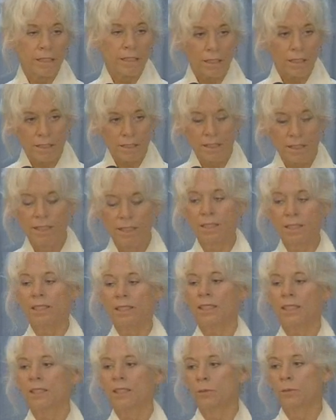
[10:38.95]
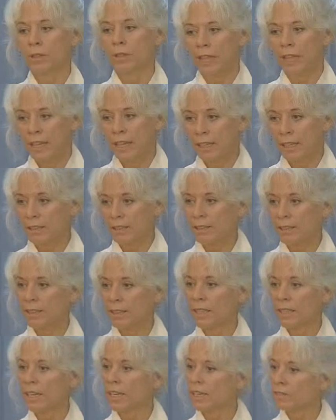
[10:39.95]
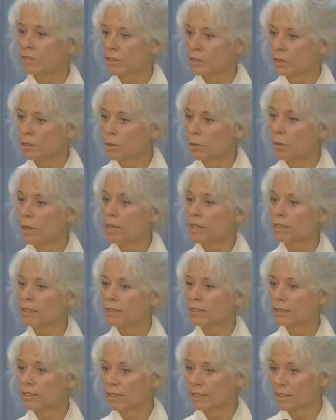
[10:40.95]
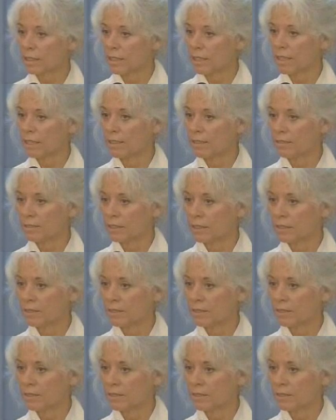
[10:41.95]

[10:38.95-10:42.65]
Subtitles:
does not in reality have to direct this life.